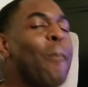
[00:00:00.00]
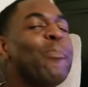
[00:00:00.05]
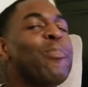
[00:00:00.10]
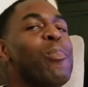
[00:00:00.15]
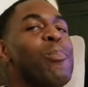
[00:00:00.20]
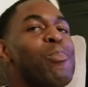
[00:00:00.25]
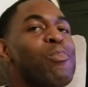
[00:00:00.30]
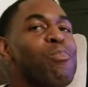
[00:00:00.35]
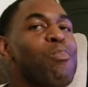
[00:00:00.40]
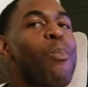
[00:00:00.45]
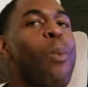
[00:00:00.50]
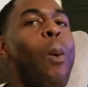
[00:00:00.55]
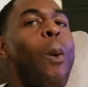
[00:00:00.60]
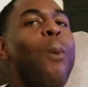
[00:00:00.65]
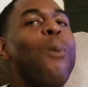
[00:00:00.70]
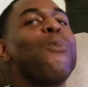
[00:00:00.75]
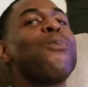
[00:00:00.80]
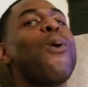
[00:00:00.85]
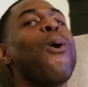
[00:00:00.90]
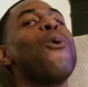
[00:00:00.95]

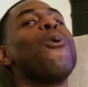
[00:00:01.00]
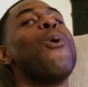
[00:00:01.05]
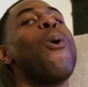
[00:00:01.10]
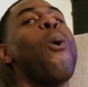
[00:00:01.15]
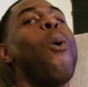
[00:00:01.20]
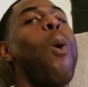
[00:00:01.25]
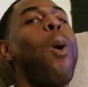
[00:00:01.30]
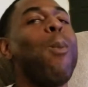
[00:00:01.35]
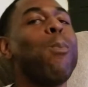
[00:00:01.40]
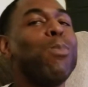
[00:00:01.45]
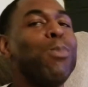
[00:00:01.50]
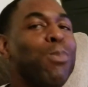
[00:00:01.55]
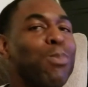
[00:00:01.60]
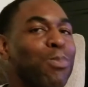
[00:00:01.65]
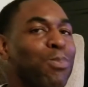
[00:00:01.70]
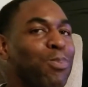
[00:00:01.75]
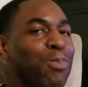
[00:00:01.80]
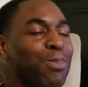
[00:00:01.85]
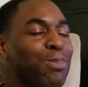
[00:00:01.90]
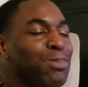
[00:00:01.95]
It tastes good.
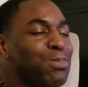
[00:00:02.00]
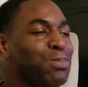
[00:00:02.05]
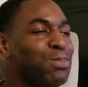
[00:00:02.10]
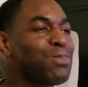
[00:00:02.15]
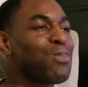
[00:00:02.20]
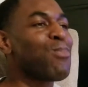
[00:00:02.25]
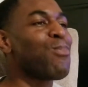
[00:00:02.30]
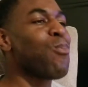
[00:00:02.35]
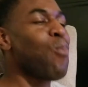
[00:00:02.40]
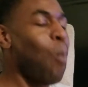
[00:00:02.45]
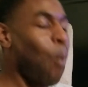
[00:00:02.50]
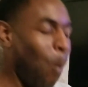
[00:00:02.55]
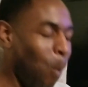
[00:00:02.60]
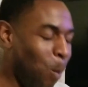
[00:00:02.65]
It's frozen.